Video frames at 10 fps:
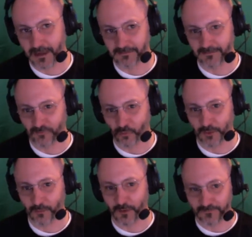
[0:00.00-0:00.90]
to
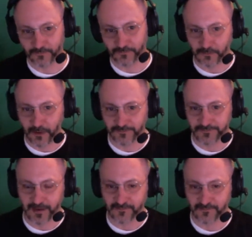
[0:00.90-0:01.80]
$20 for a lost
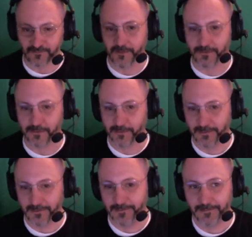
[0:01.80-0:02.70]
stylus maybe,
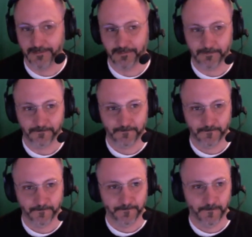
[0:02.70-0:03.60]

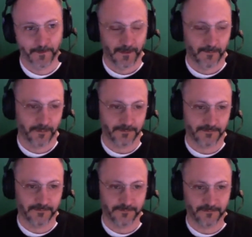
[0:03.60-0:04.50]
but
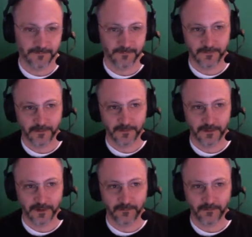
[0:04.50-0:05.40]
you get
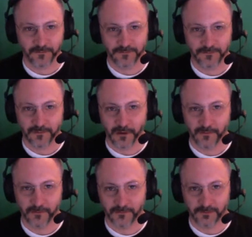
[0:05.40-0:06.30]
upwards to the
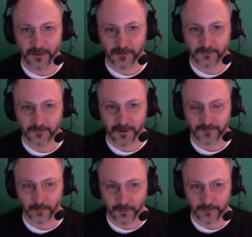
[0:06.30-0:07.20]
$100 price
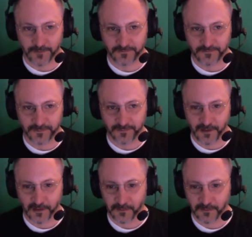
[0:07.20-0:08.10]
point. That's
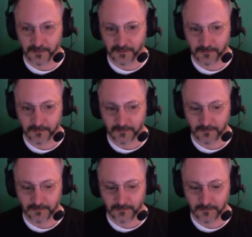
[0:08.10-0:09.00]
not going
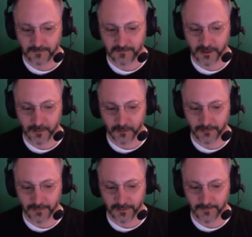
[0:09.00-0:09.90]
to be okay.